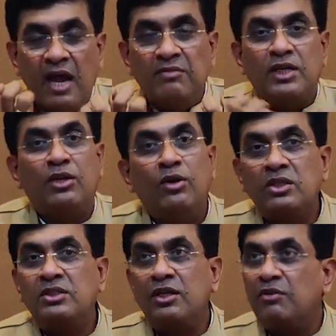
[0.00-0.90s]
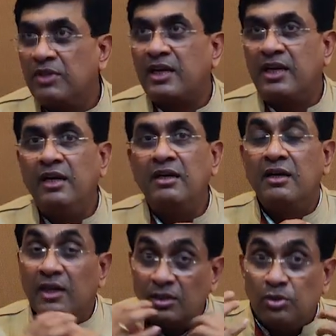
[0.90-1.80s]
Have that curiosity of the kid
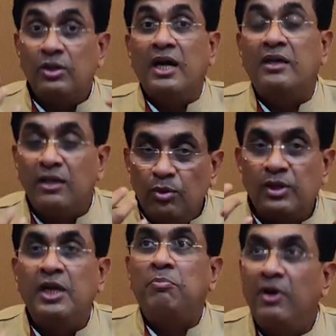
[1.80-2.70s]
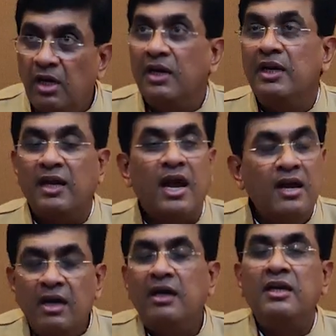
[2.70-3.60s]
so that you keep learning,
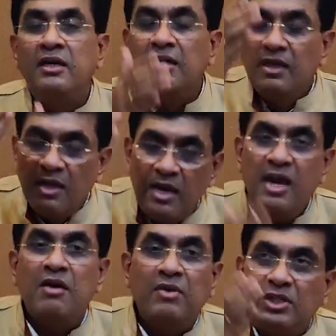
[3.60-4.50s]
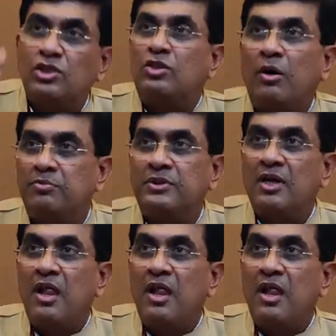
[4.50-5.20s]
and learning never stops.